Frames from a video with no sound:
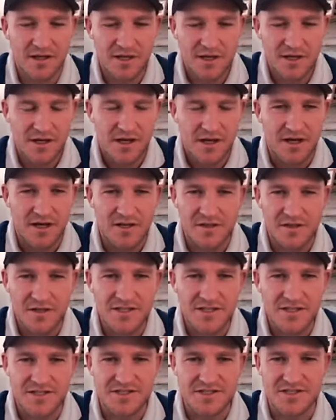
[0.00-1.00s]
I think
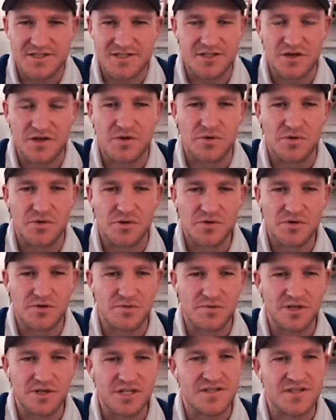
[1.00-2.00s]
it's just so crucial to
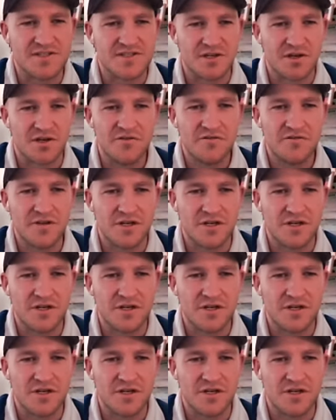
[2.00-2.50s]
be yourself.